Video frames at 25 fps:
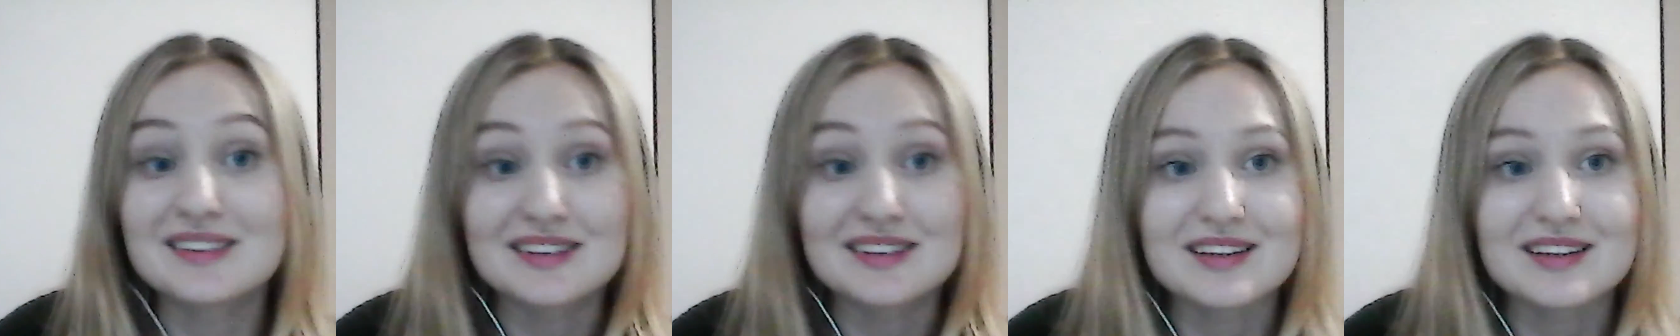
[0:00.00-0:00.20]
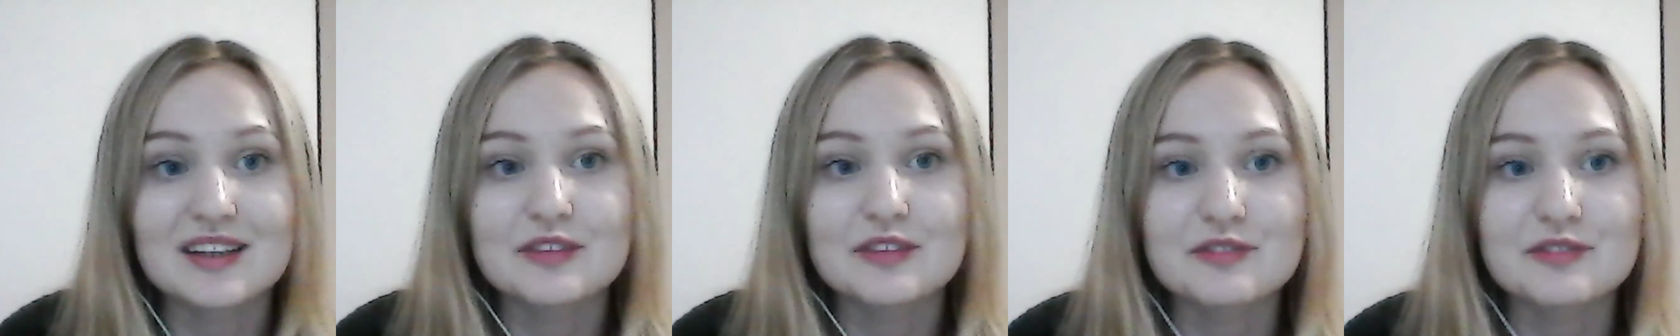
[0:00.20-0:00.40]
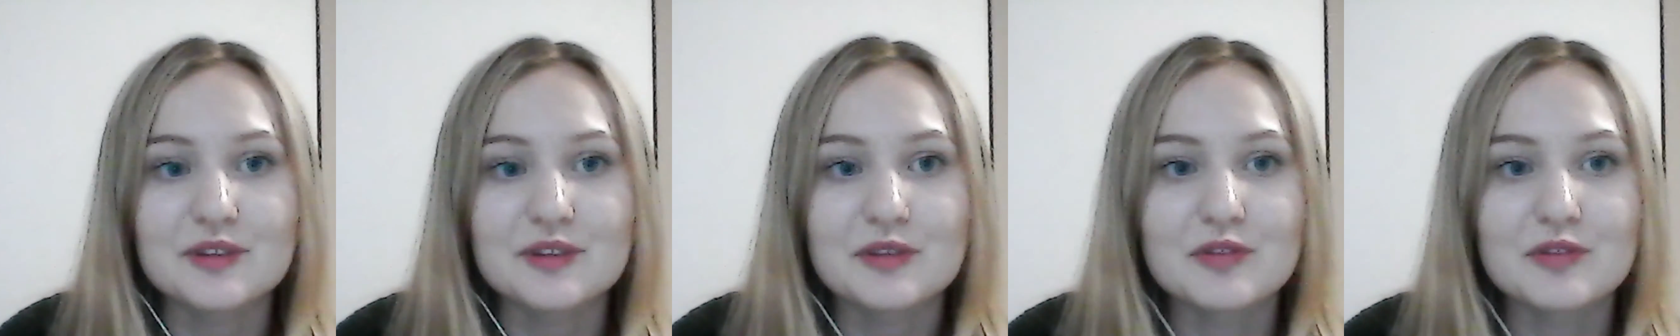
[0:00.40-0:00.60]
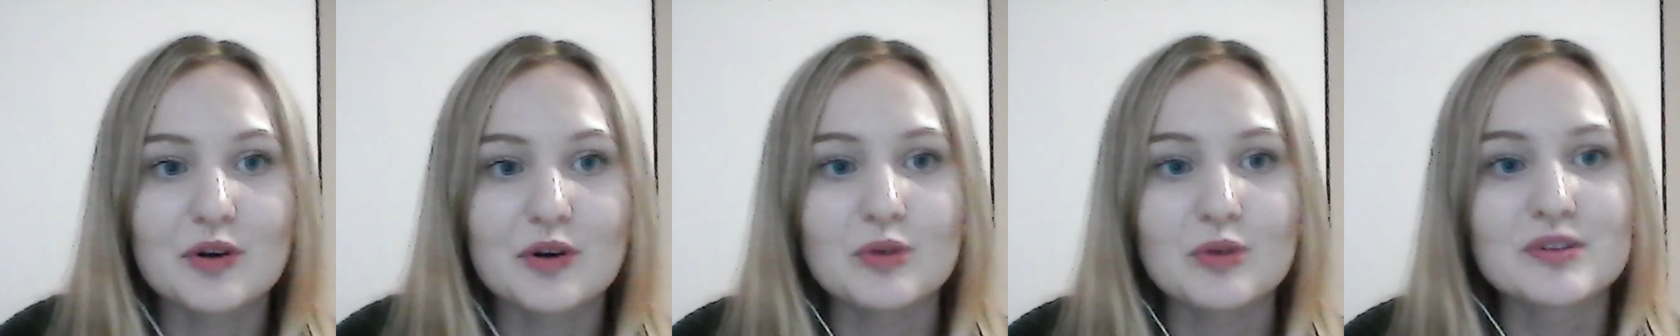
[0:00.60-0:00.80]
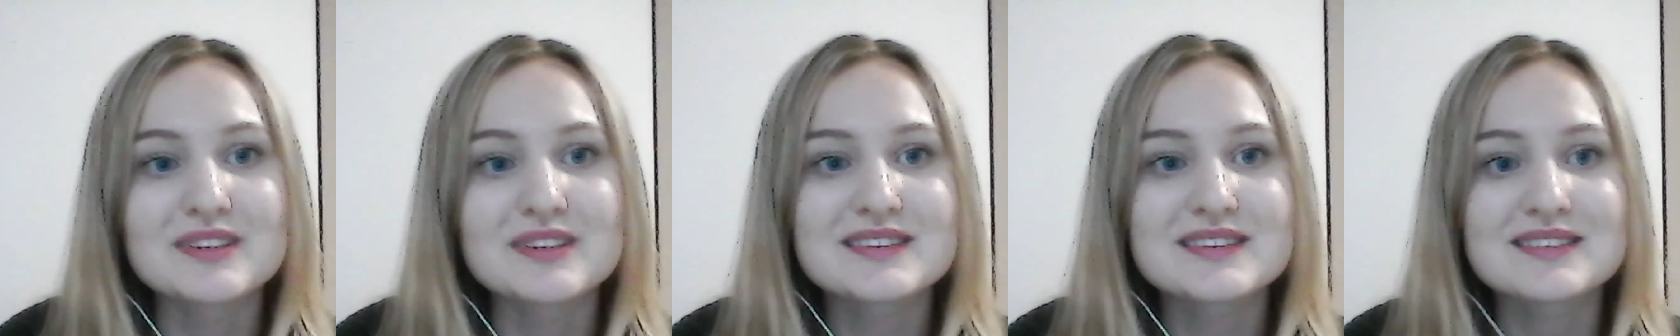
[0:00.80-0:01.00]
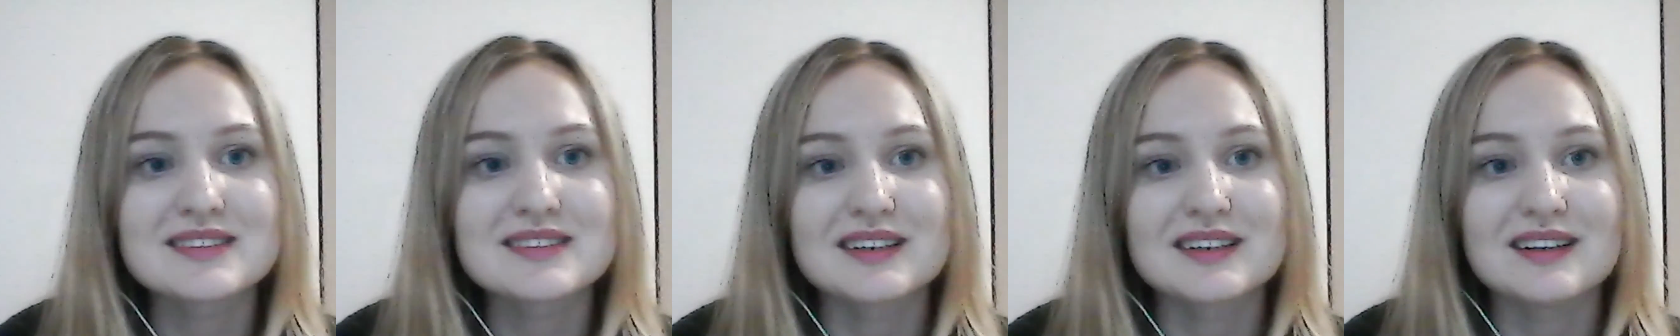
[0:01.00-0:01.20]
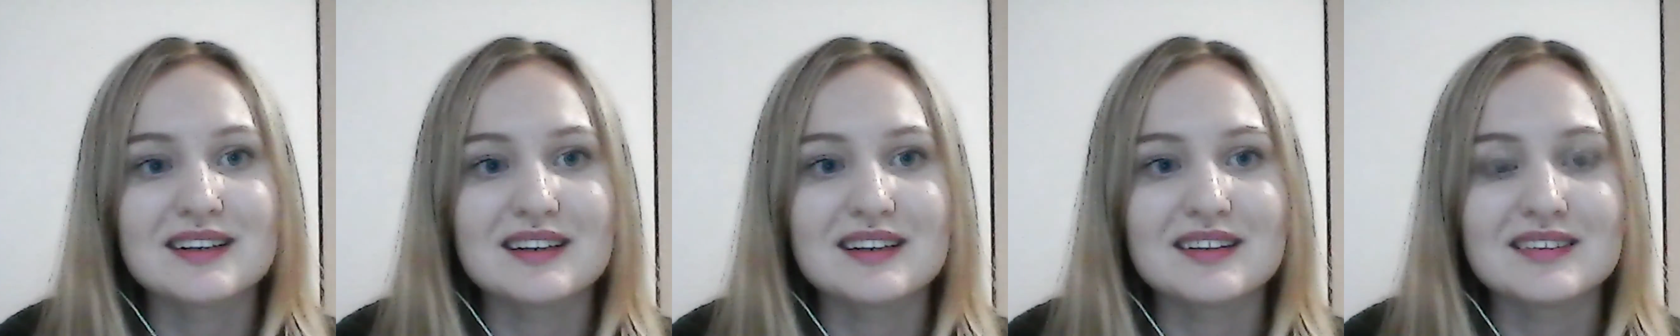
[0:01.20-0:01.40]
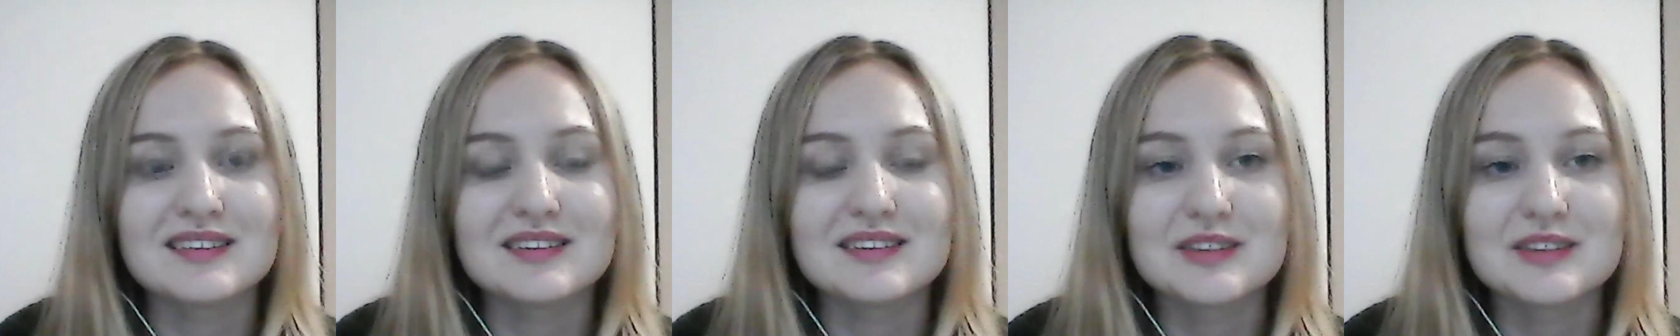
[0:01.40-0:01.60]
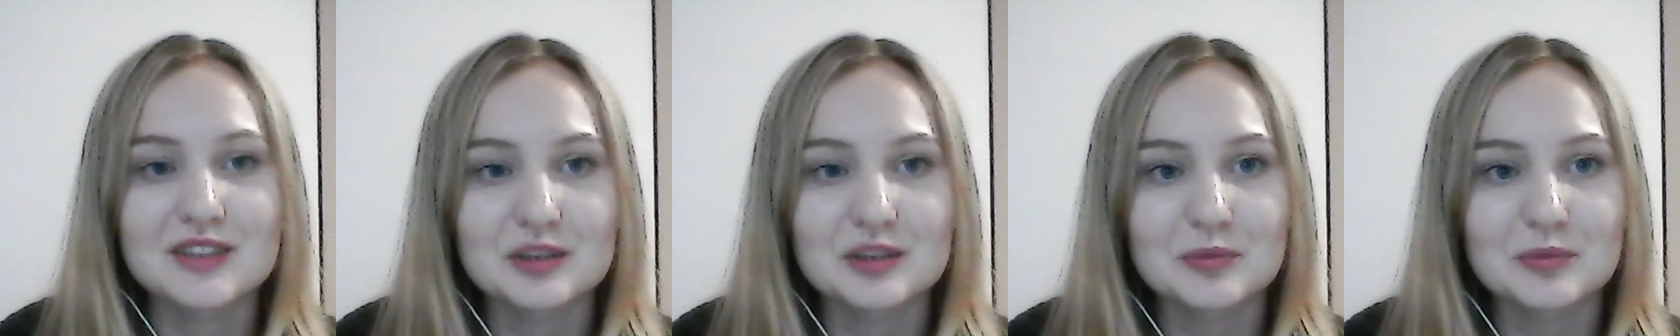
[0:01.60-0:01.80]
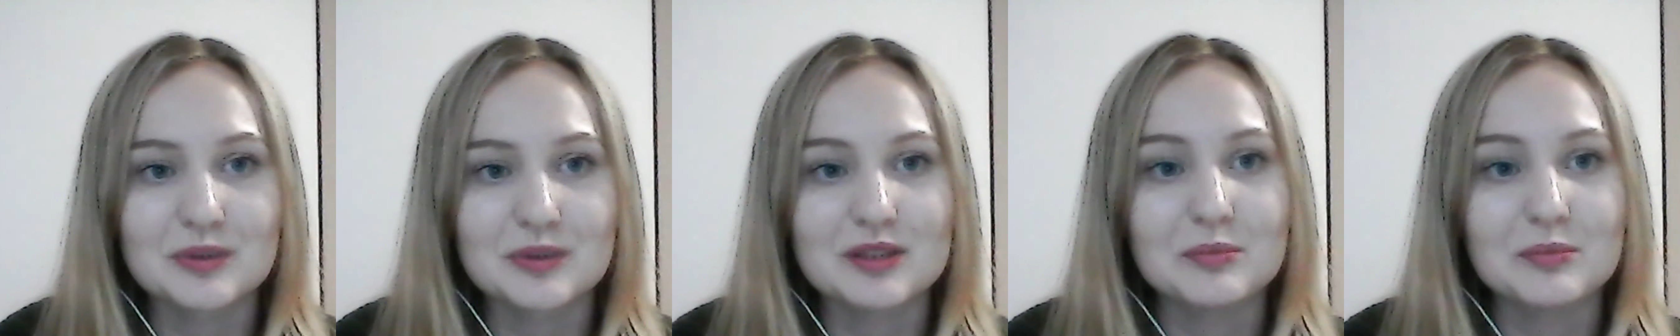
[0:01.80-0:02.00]
and it evokes
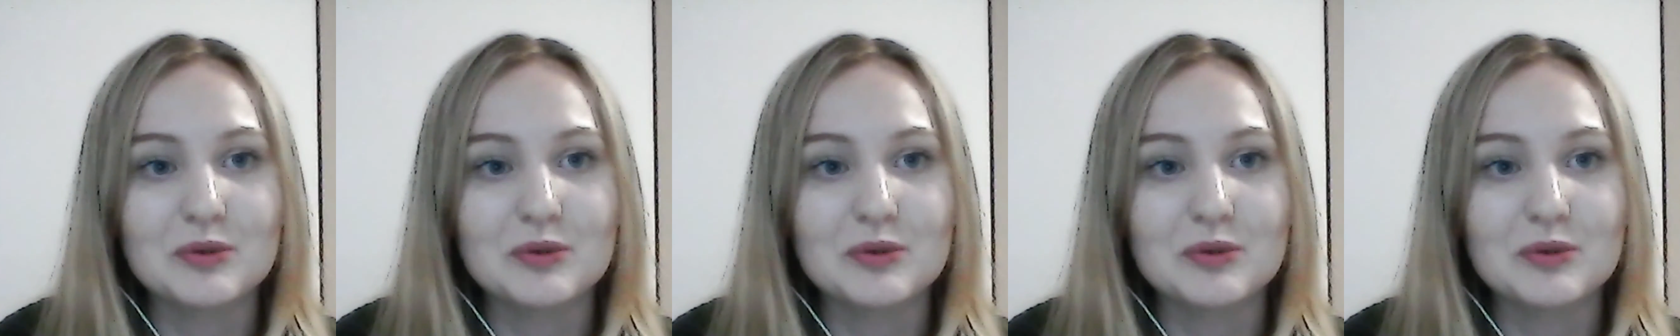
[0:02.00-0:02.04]
incredible